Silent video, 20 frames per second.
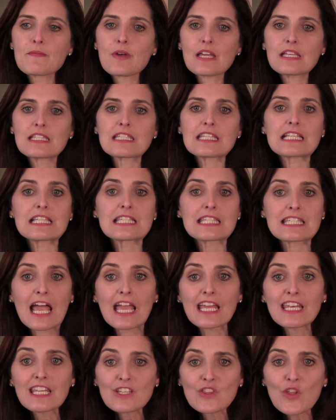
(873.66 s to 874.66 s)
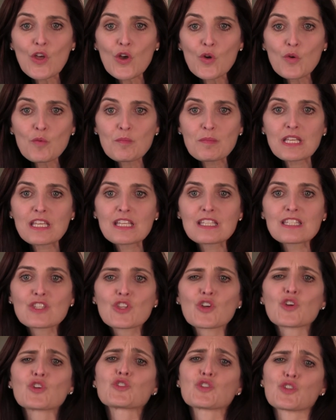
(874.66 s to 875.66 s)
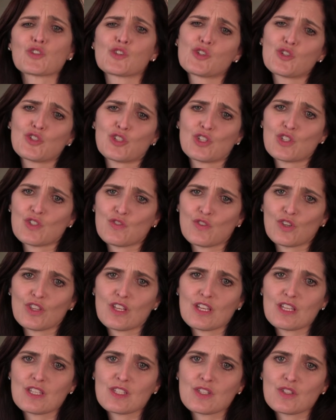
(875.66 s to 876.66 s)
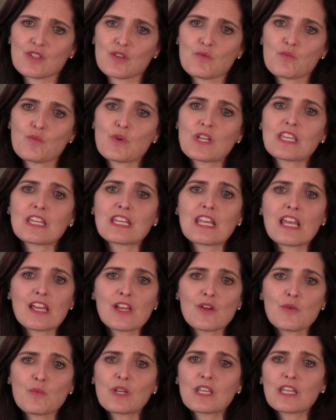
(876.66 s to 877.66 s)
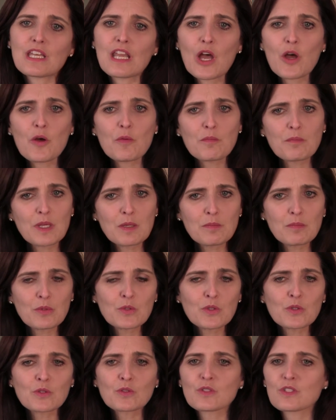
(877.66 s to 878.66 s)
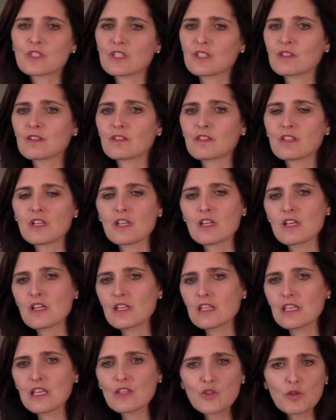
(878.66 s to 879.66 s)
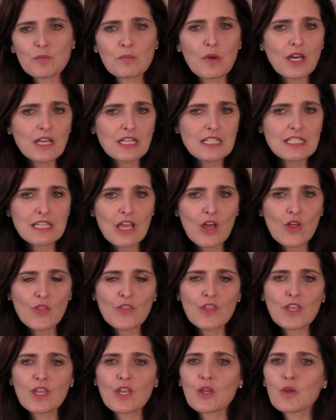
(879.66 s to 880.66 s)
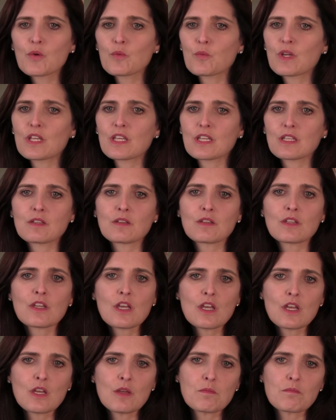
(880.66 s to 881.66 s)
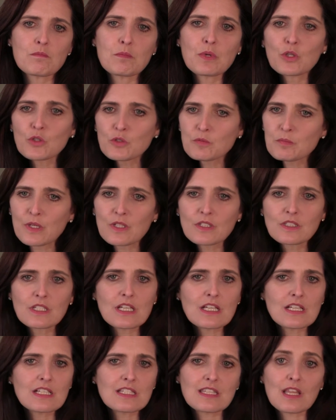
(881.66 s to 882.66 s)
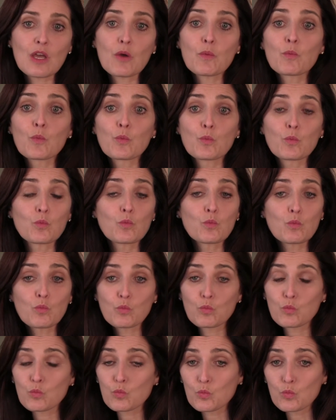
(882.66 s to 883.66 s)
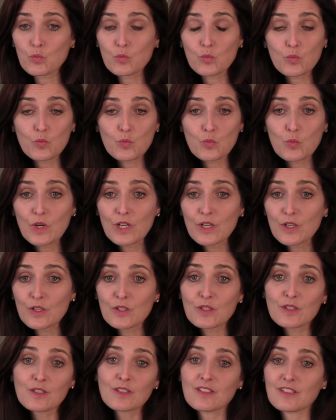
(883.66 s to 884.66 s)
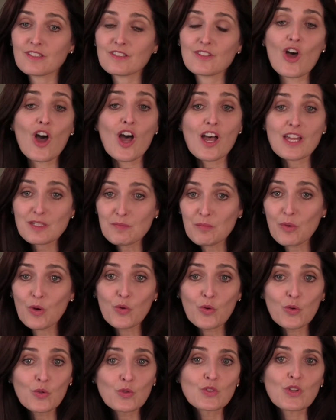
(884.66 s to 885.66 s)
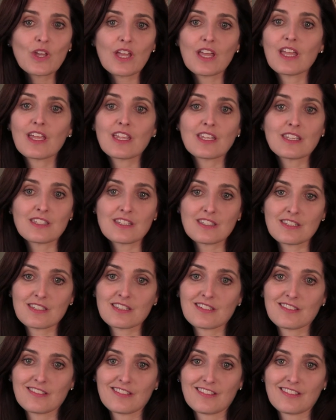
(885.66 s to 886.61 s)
It's exciting though, because there are solutions for this. We can help people to get their bodies healthy. We can build buildings that will not mold, and